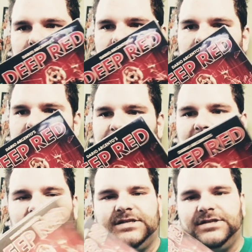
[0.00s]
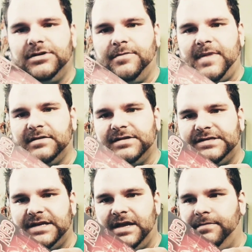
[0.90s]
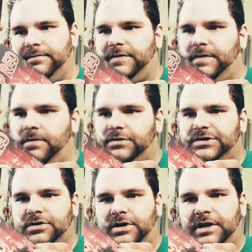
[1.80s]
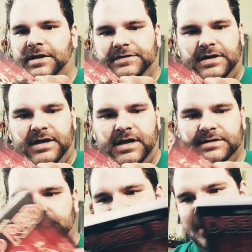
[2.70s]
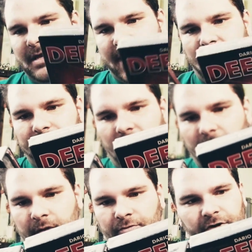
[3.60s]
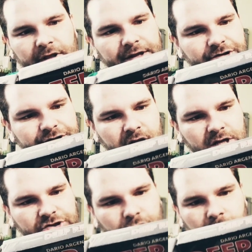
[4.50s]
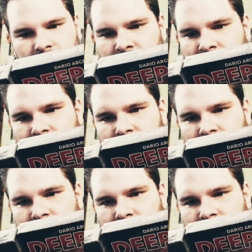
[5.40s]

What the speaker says: the boxes are about the same too. Sturdiness, I guess. Yeah, I'm really just not sure.